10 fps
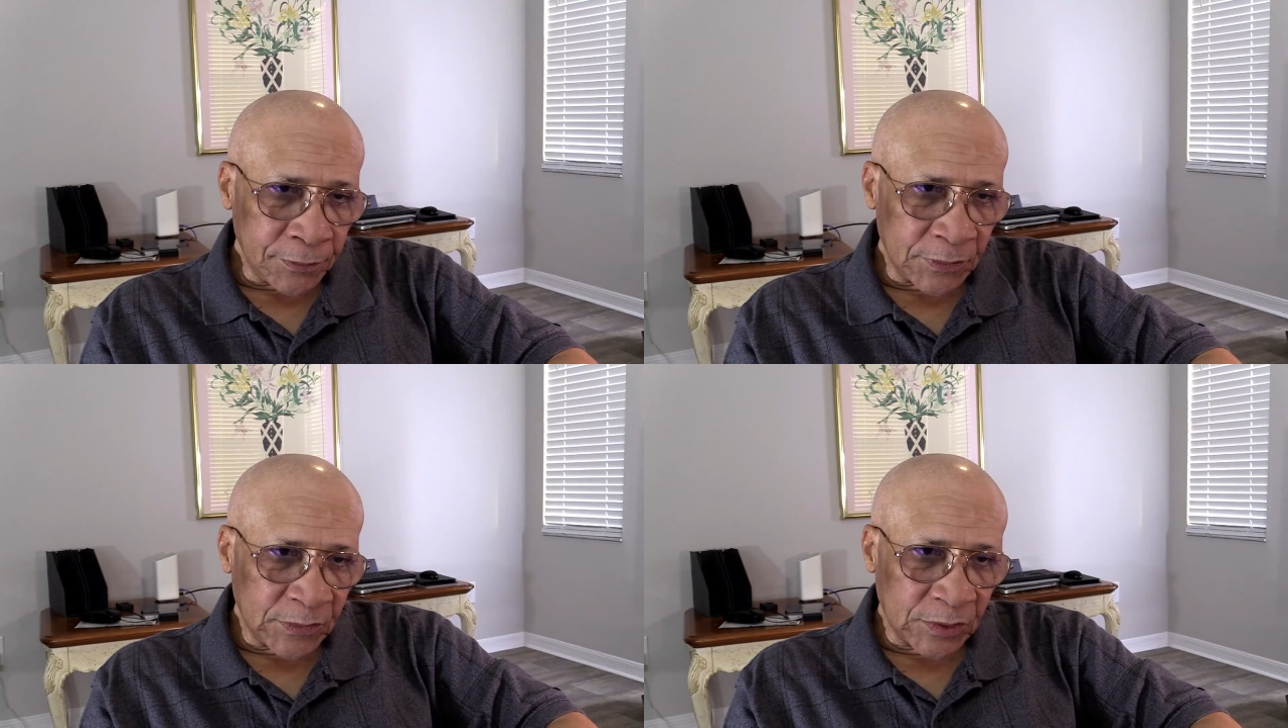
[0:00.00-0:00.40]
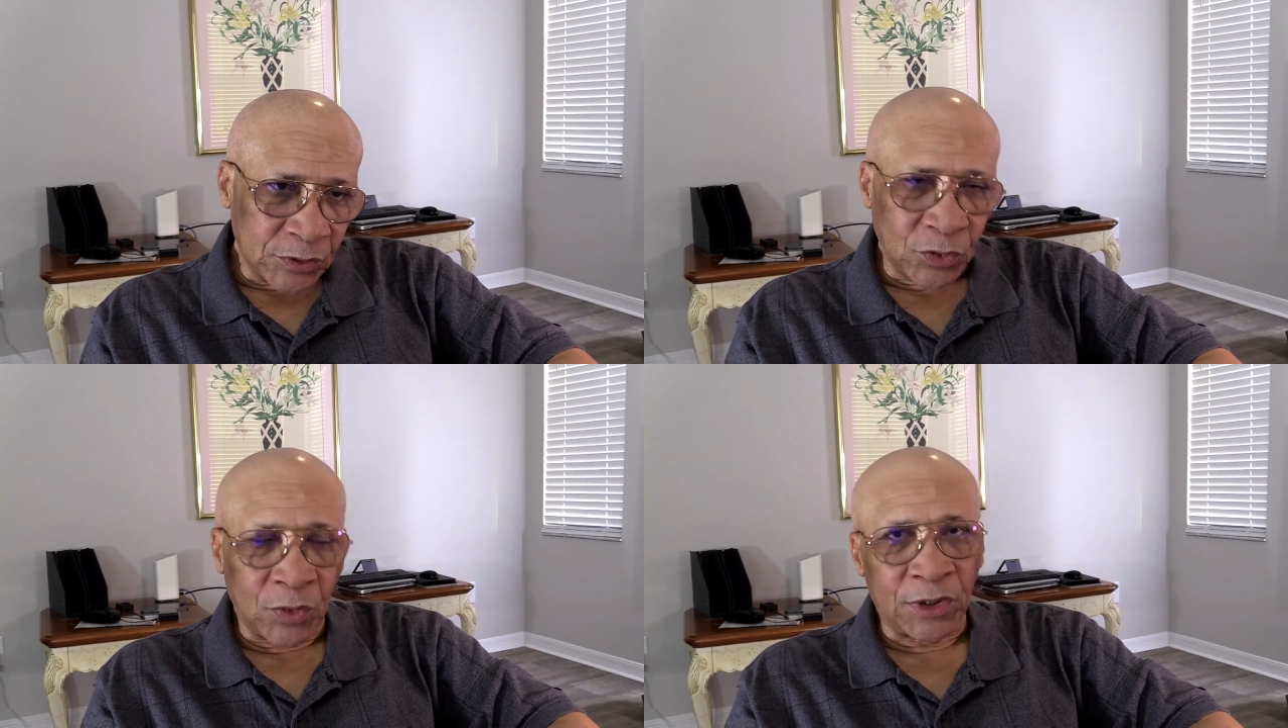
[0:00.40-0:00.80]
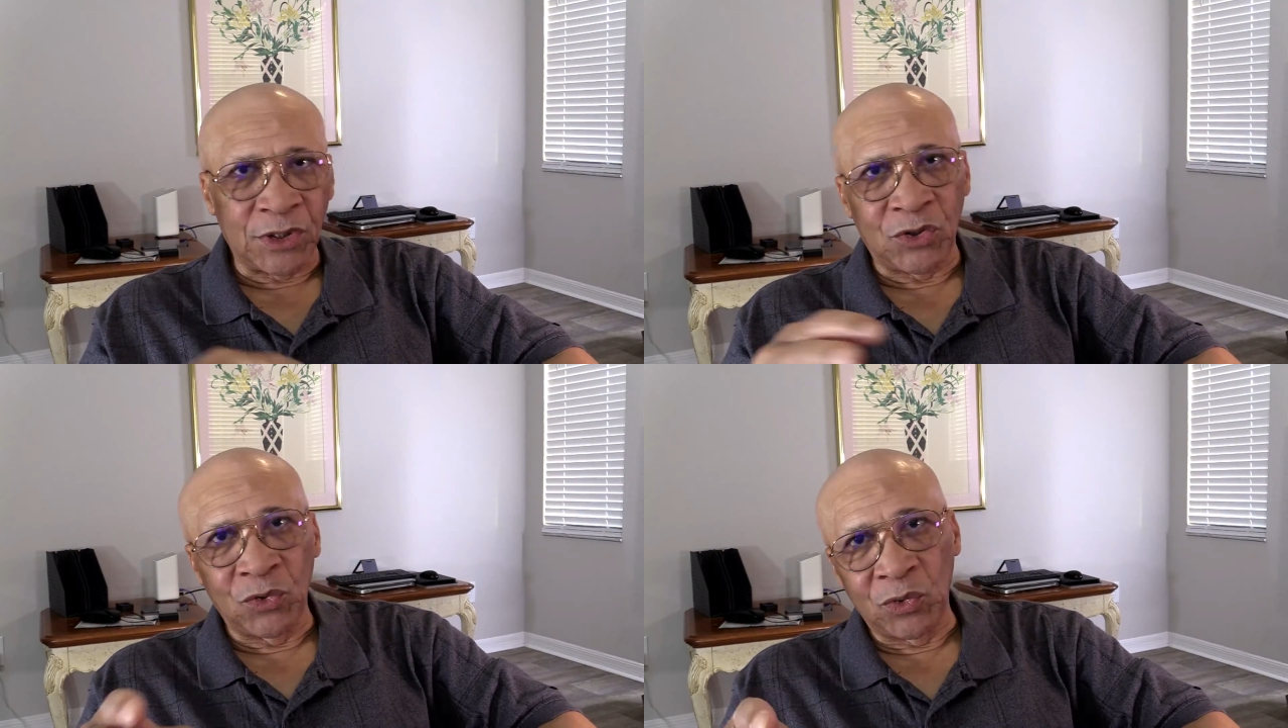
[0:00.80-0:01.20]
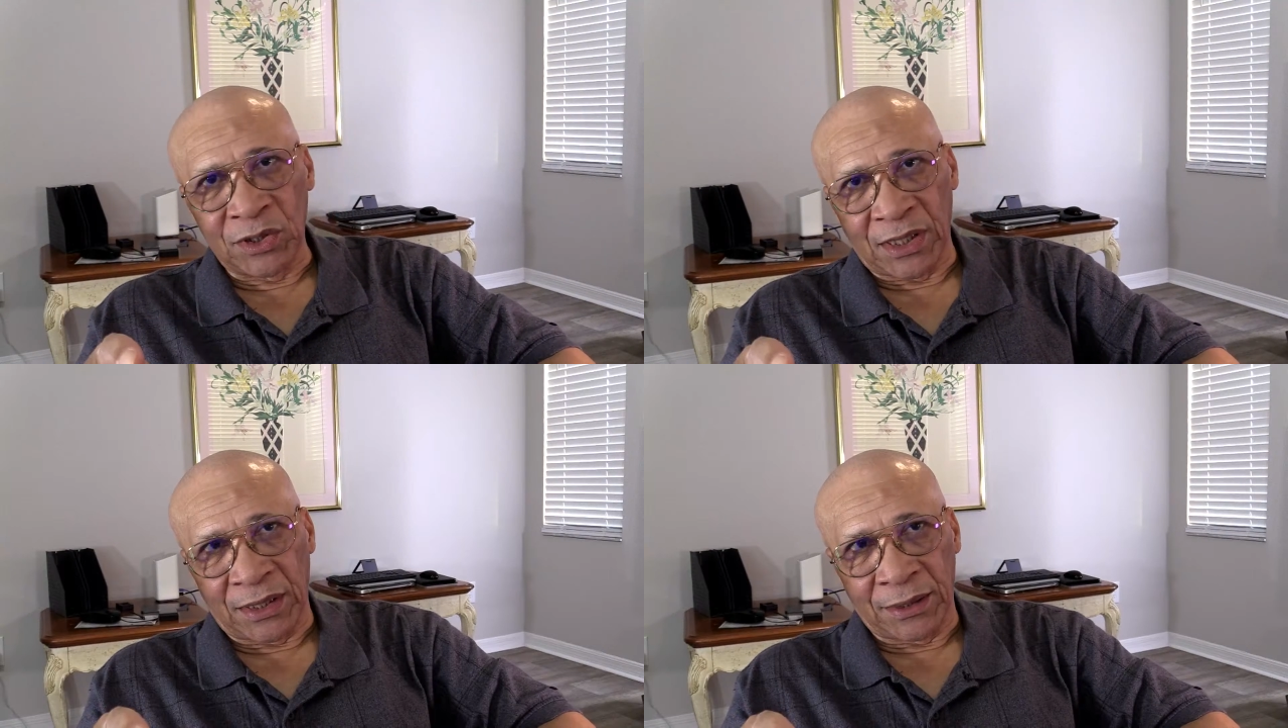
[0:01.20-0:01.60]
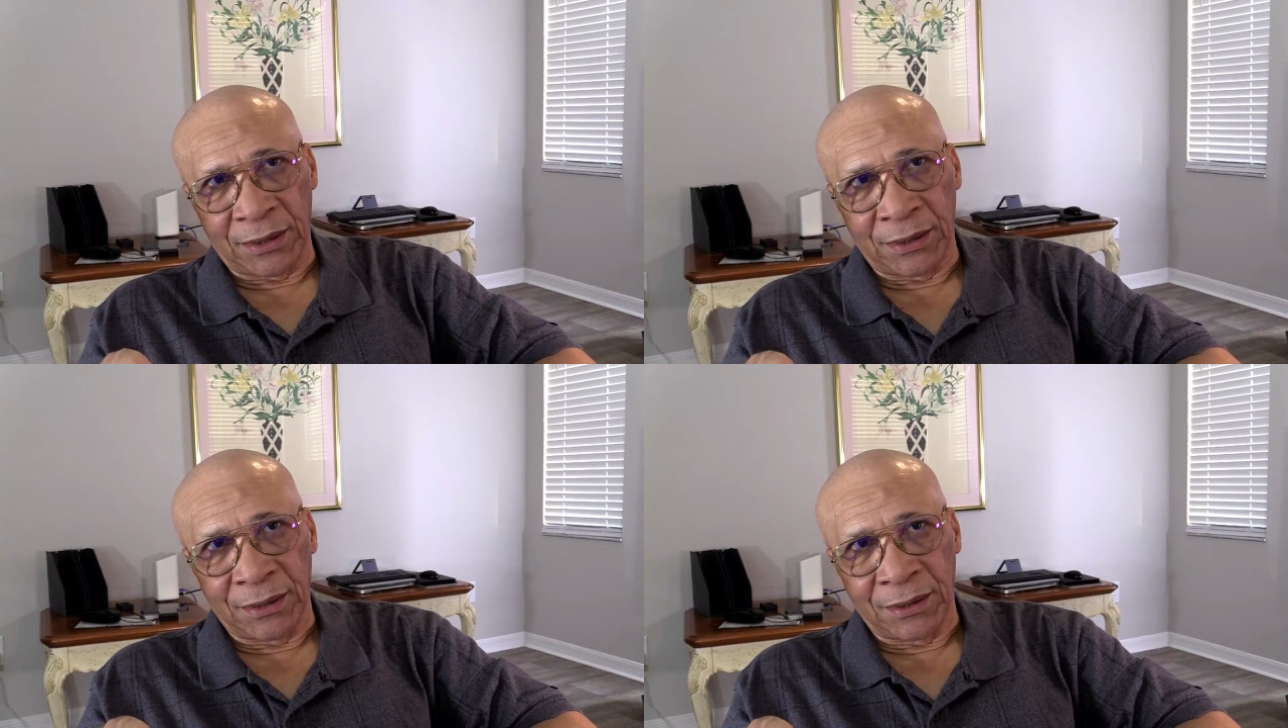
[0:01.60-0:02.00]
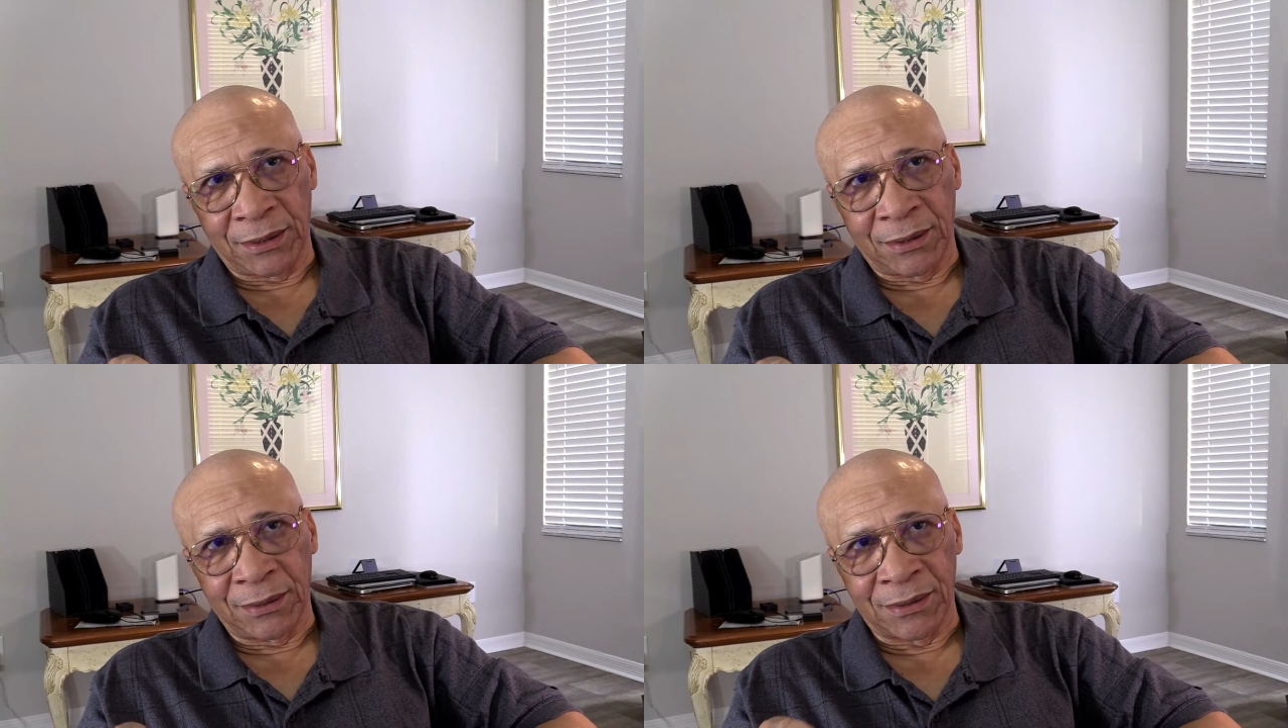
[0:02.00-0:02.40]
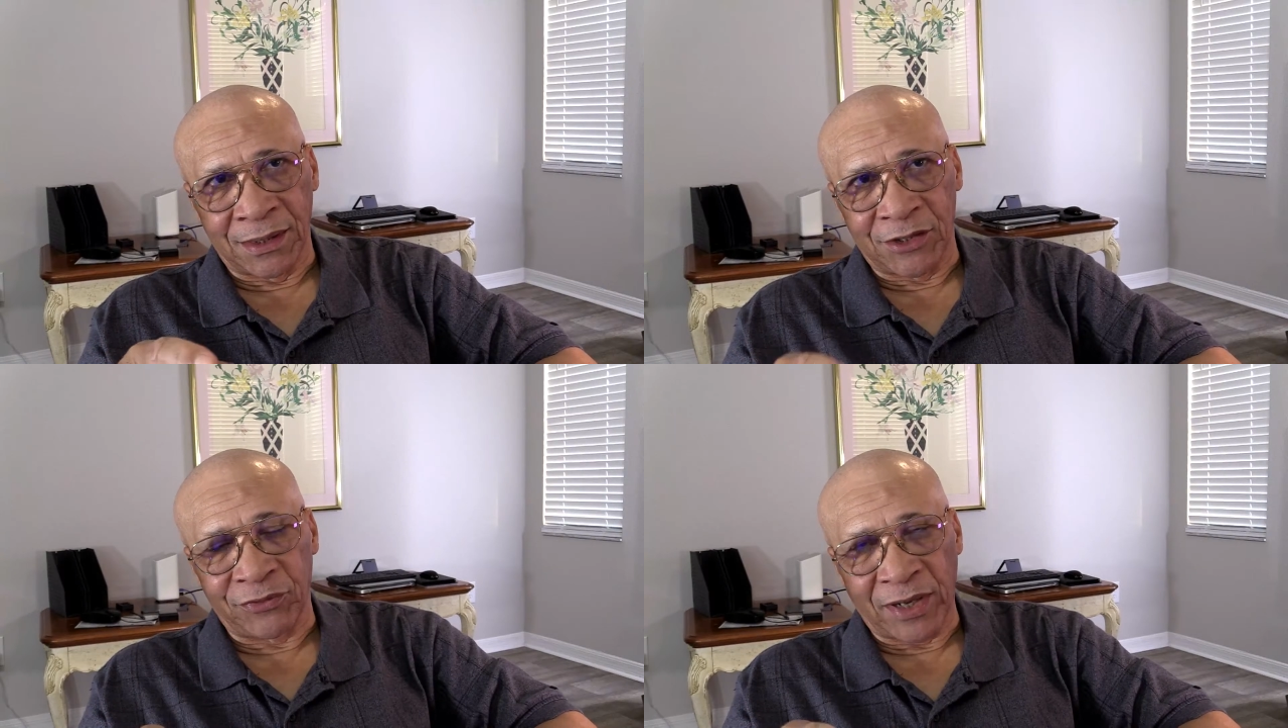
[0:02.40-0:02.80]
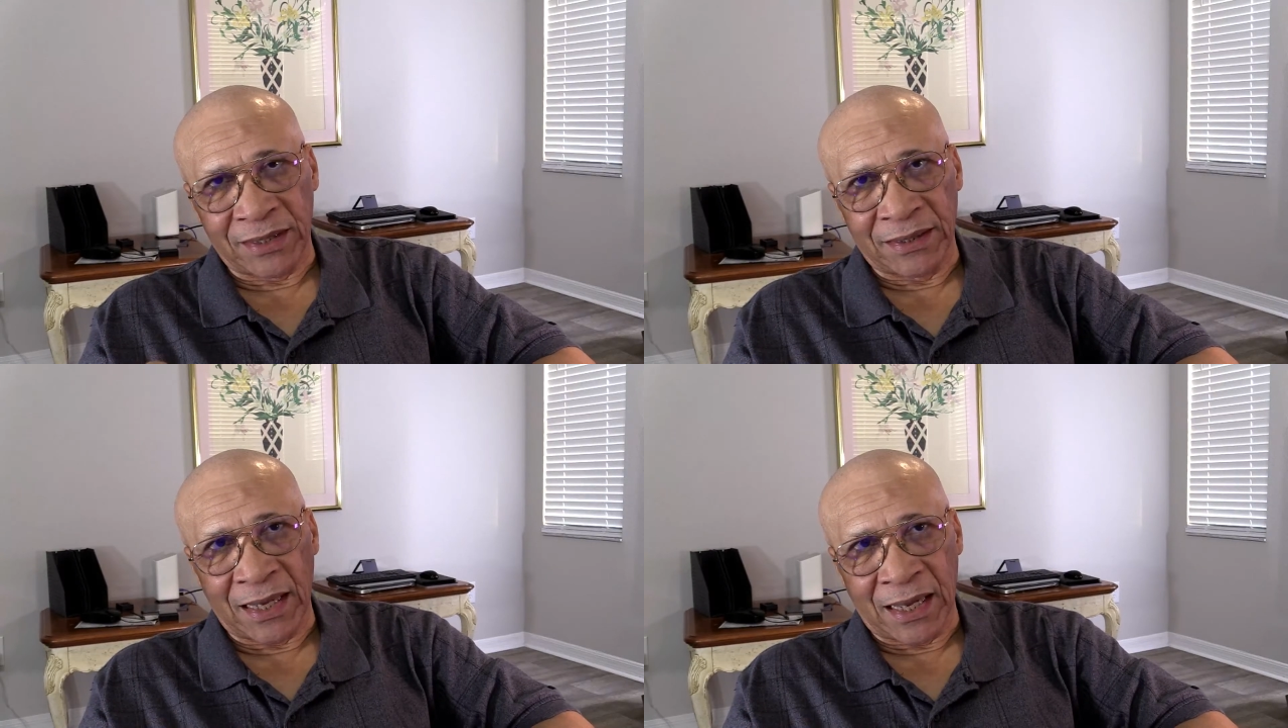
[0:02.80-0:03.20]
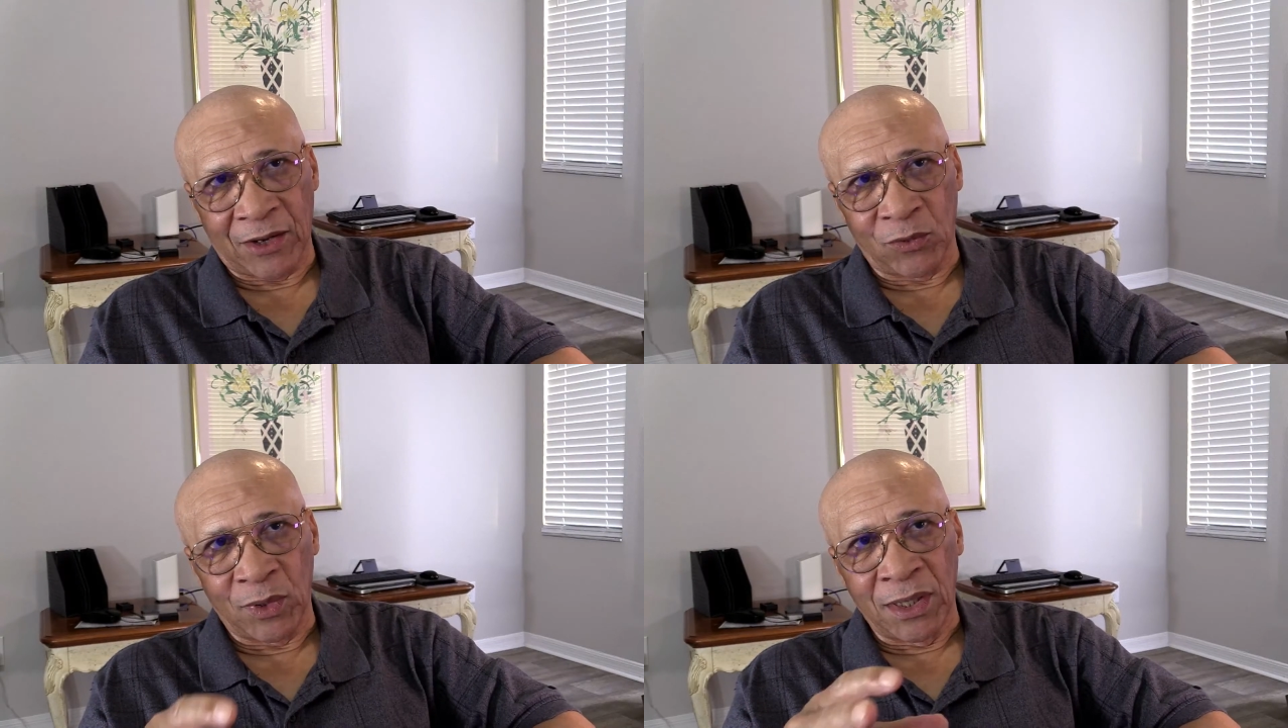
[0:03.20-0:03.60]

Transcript: So he's using this right now.